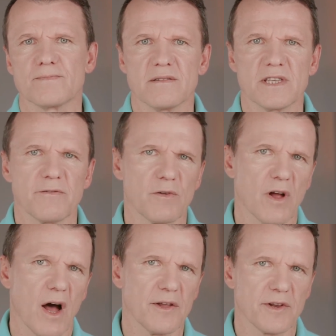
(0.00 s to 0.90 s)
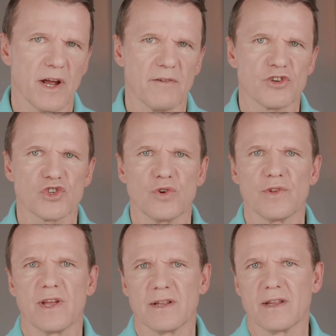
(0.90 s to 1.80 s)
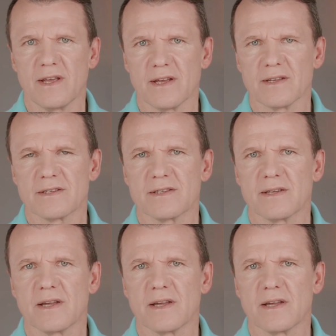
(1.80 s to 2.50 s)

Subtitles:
Several authors have shown that it is.